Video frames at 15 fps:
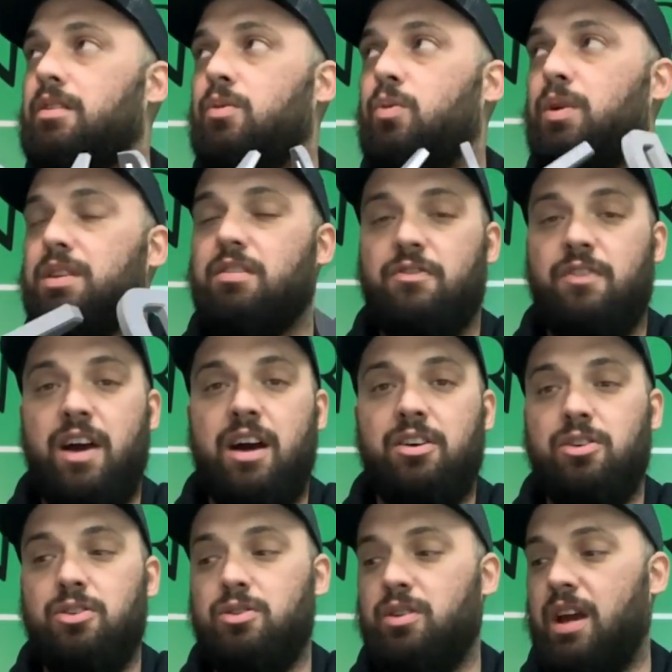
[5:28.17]
with the
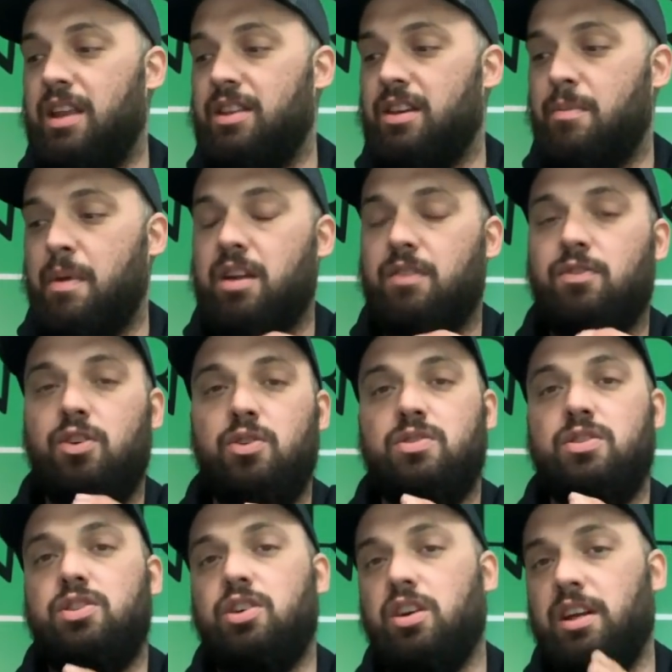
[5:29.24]
value and the amount of use
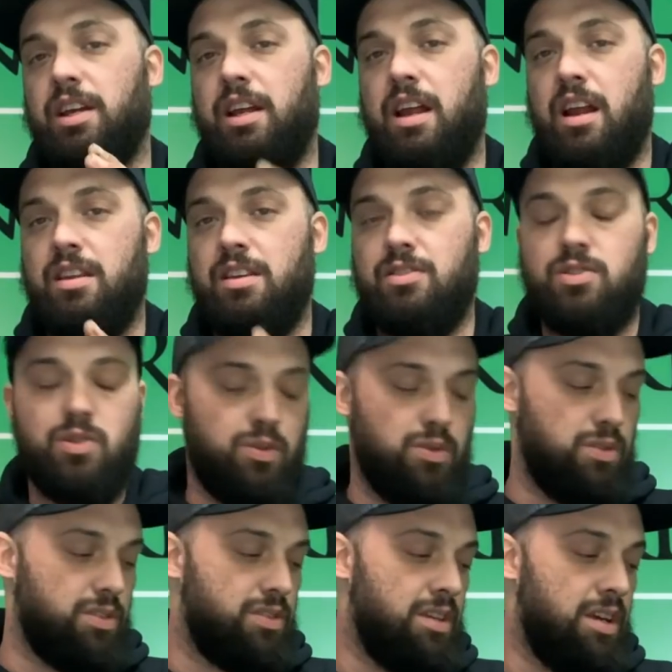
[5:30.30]
that you're gonna get out of these
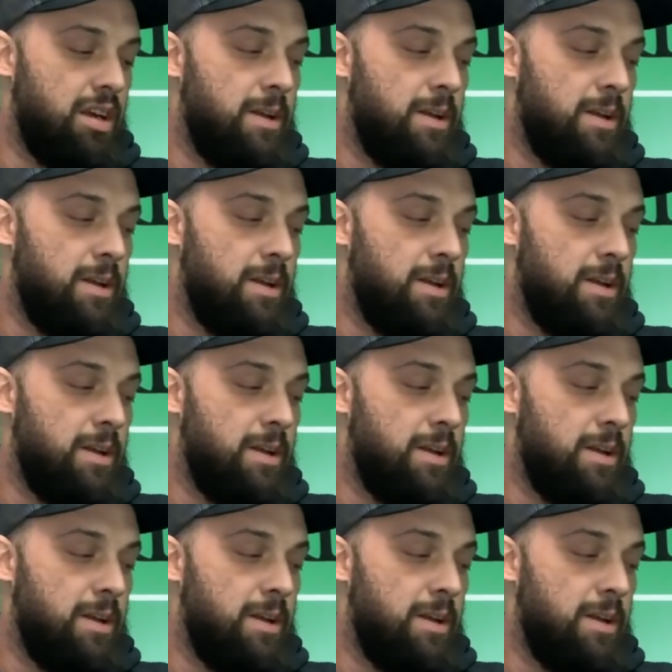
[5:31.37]
tools.